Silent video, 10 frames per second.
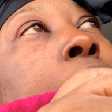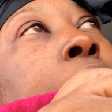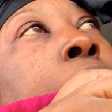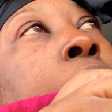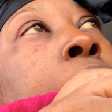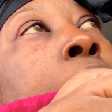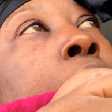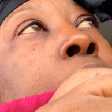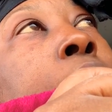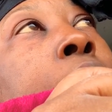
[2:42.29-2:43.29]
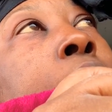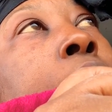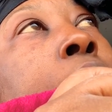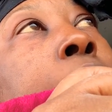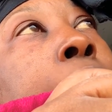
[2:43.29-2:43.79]
a, a year,
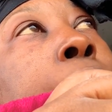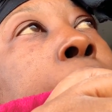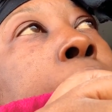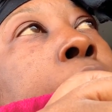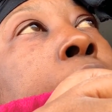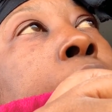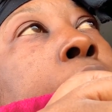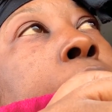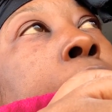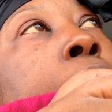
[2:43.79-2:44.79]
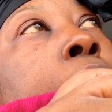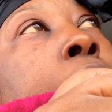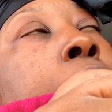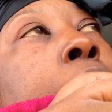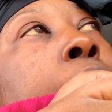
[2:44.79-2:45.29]
and he was, he was,
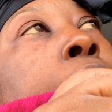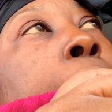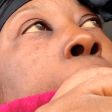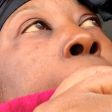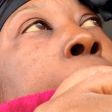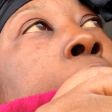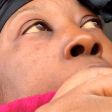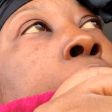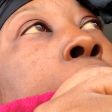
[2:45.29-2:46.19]
a, he was a puppy,